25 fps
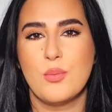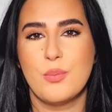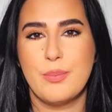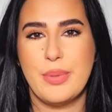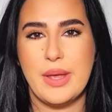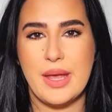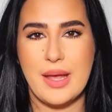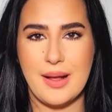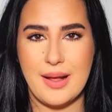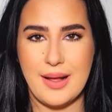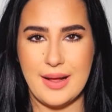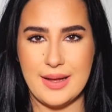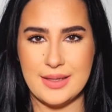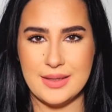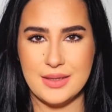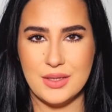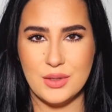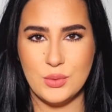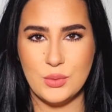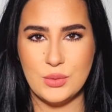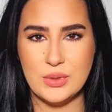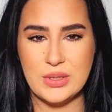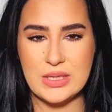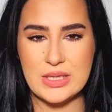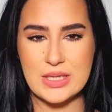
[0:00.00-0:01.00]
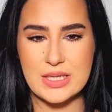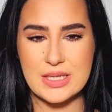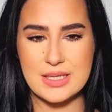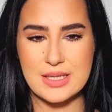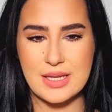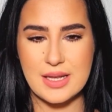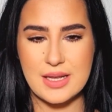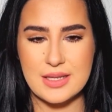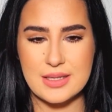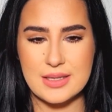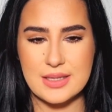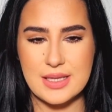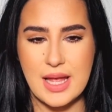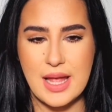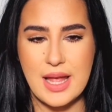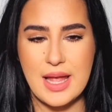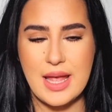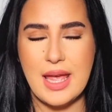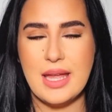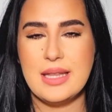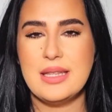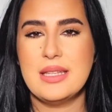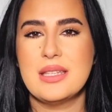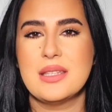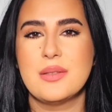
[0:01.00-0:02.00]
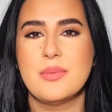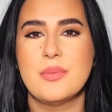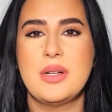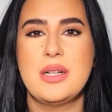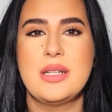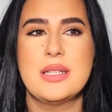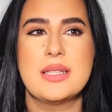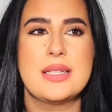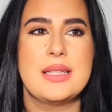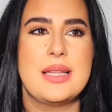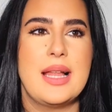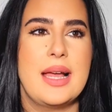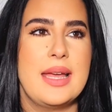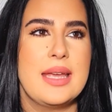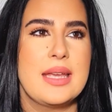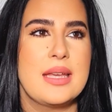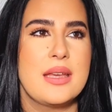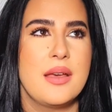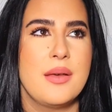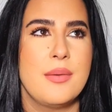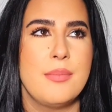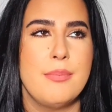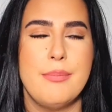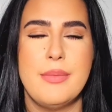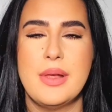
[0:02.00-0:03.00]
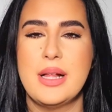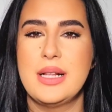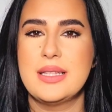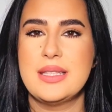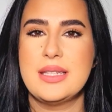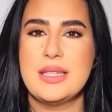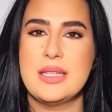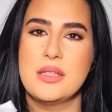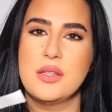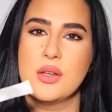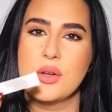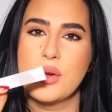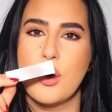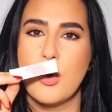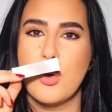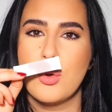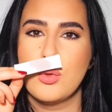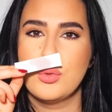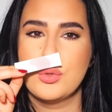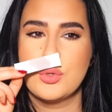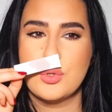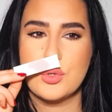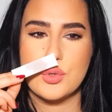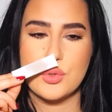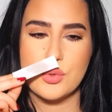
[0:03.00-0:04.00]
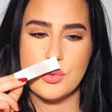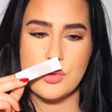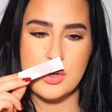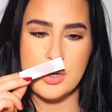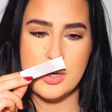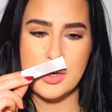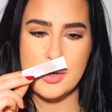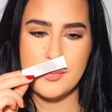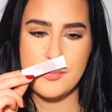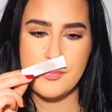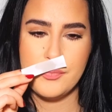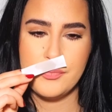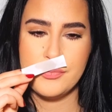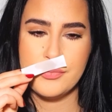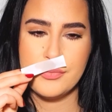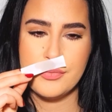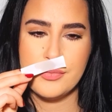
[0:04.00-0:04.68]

behind the oud in a sense, and it smells like melted cold sugar.